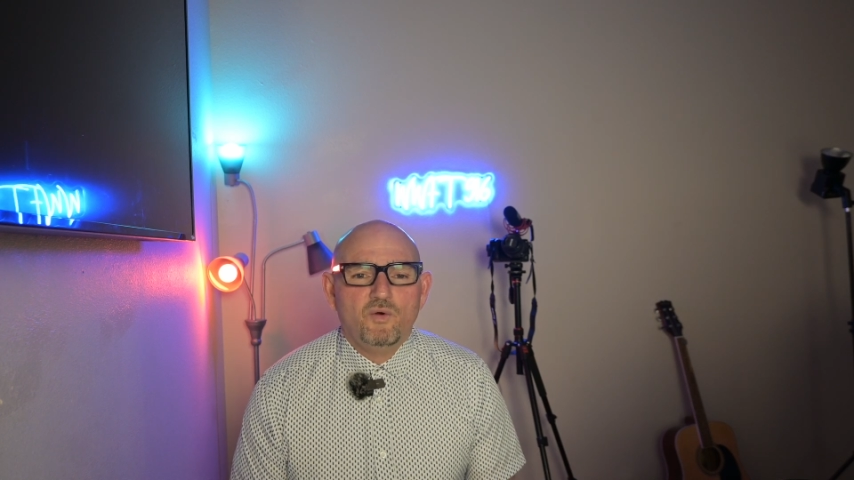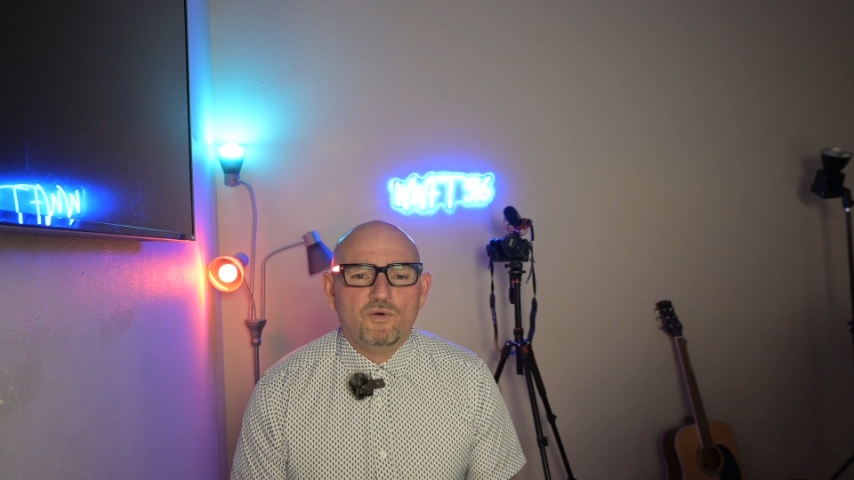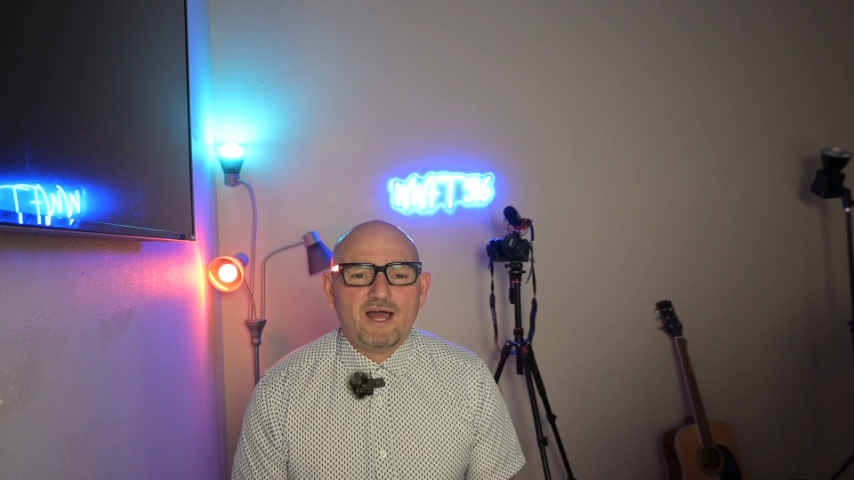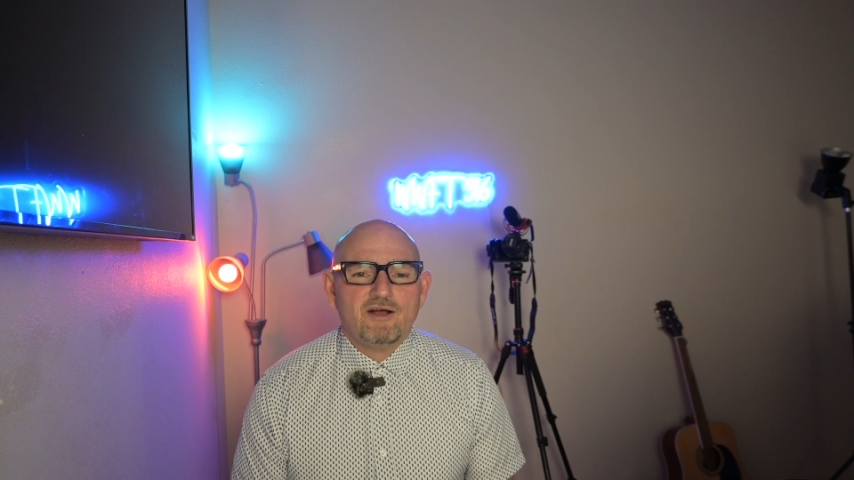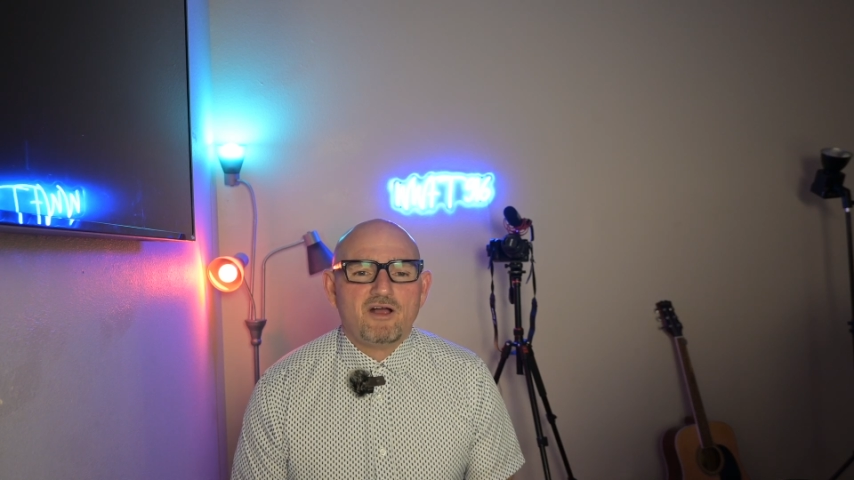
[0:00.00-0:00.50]

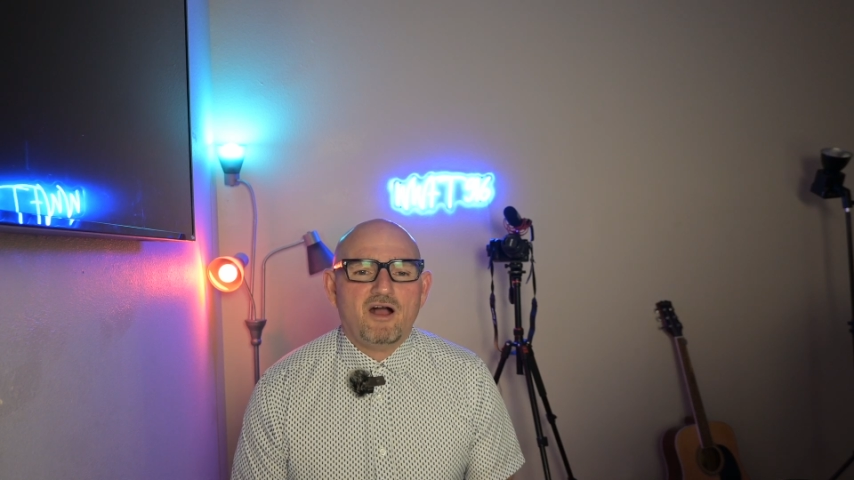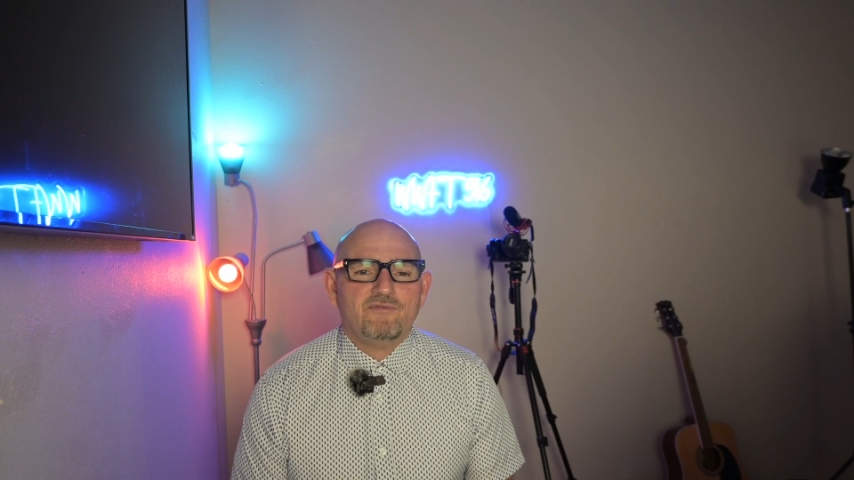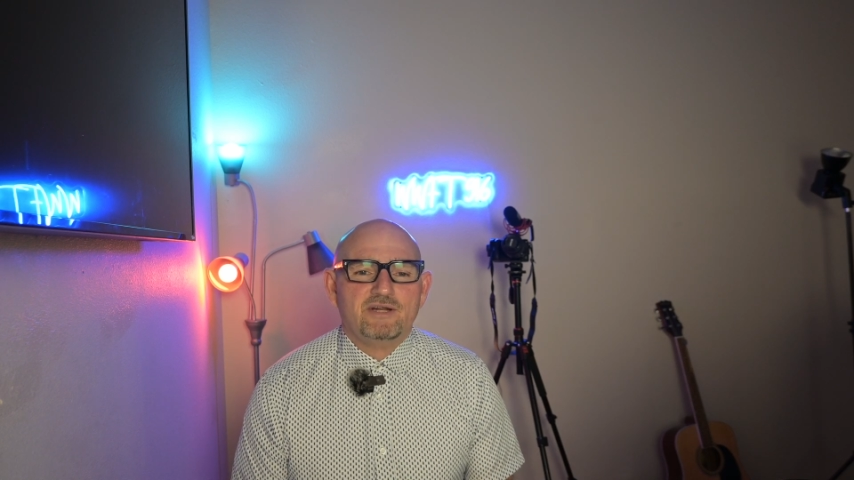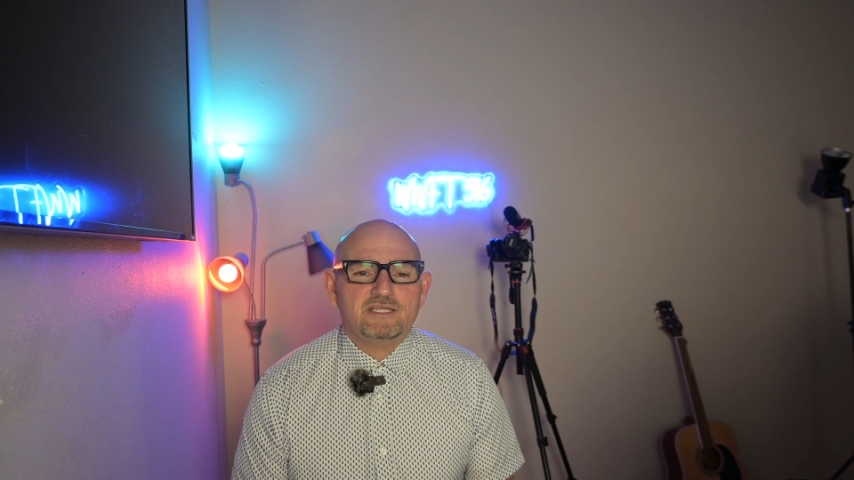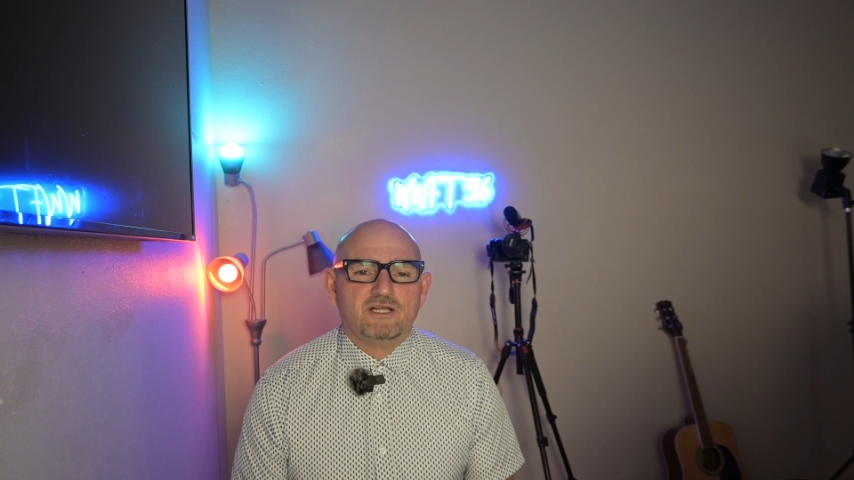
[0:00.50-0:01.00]
Without
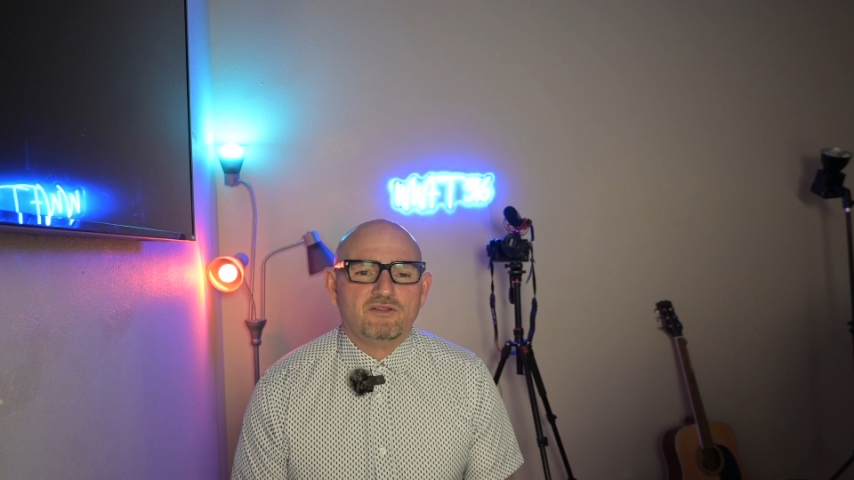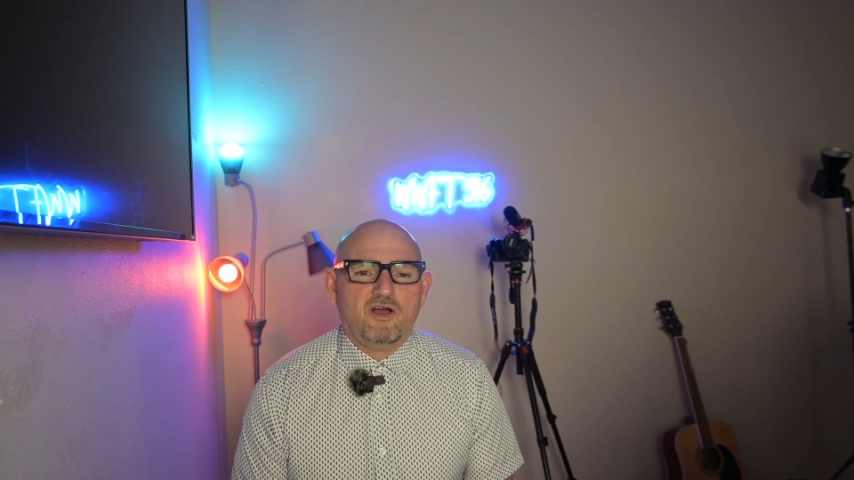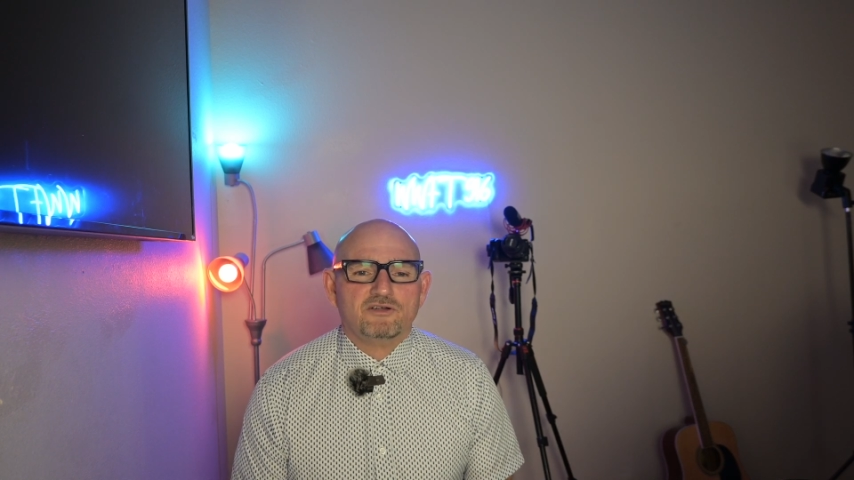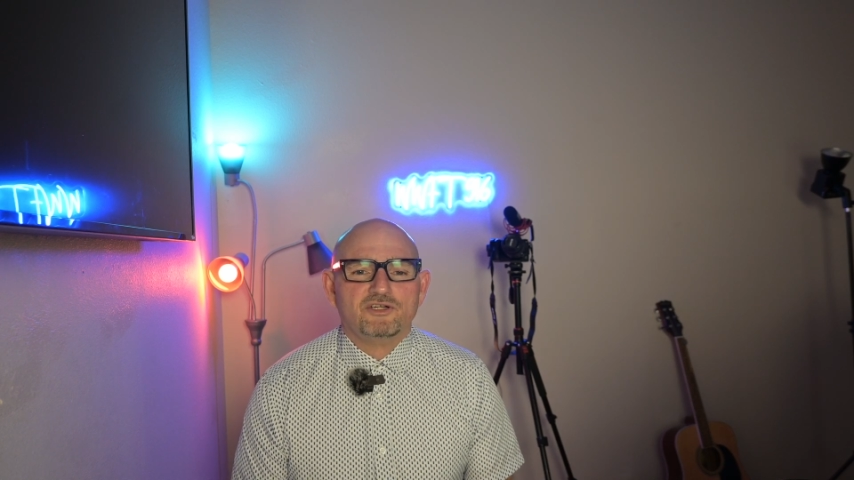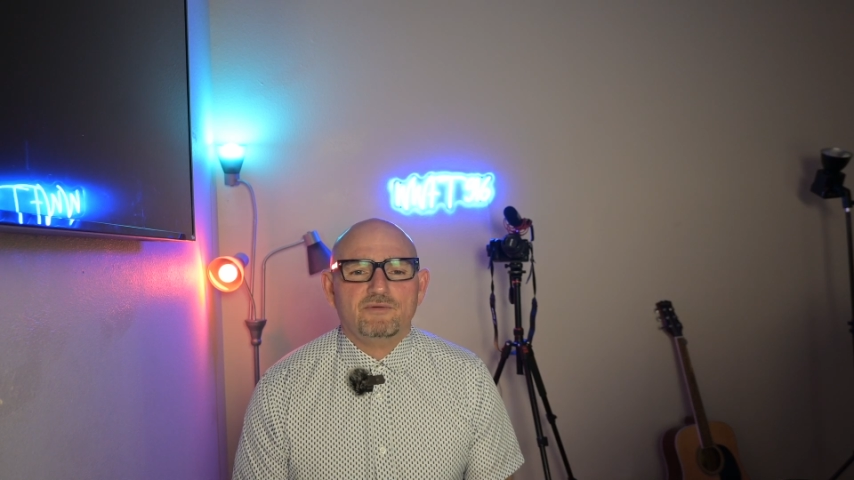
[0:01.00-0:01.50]
confidence and
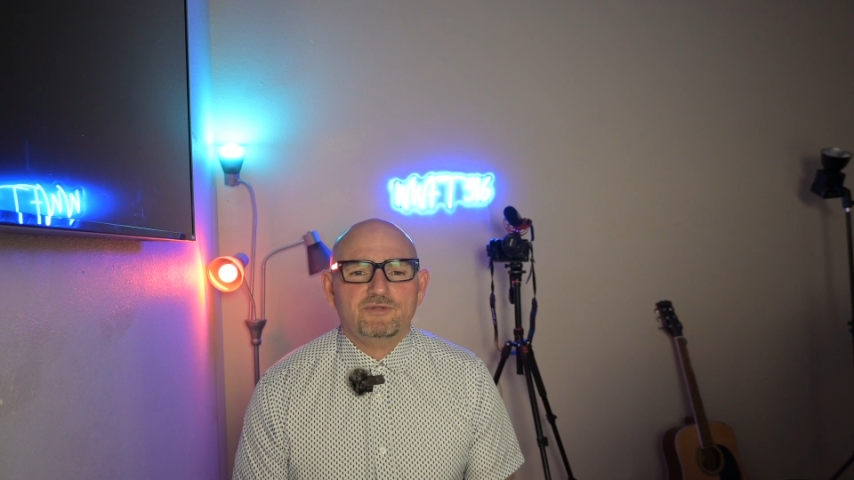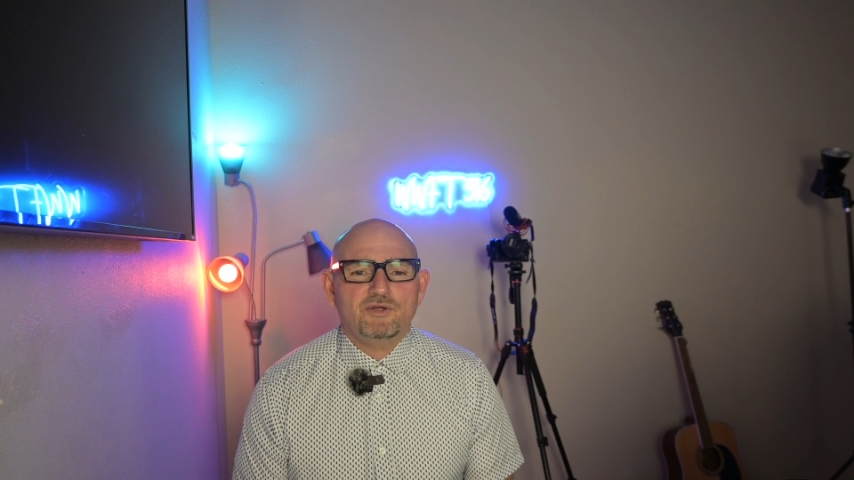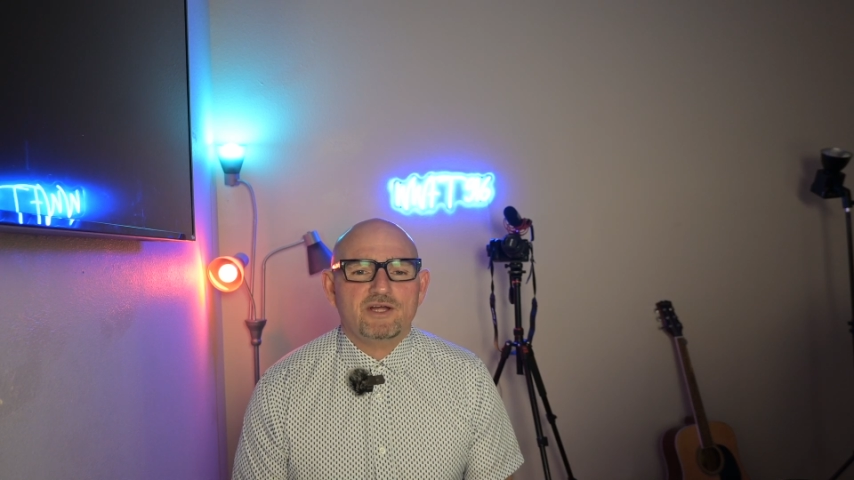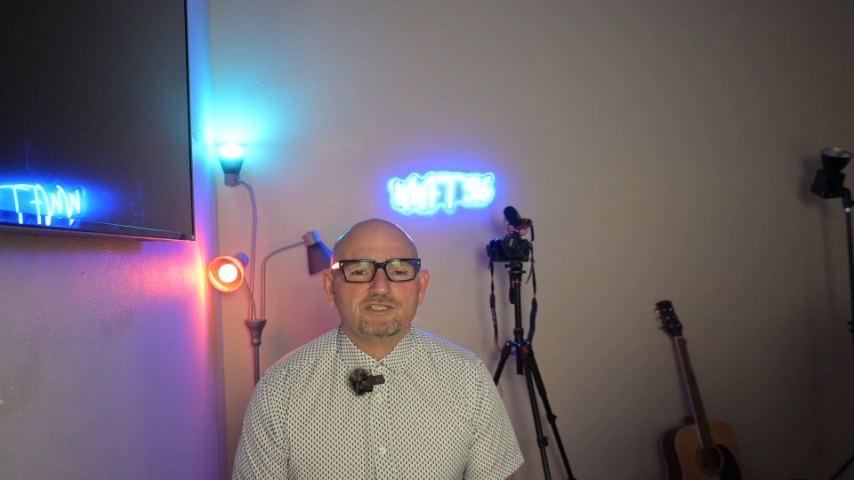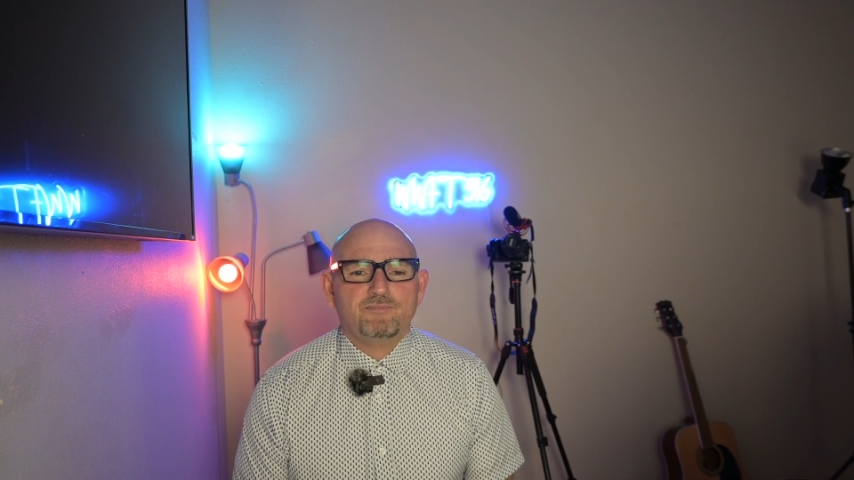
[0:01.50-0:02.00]
long-term U.S.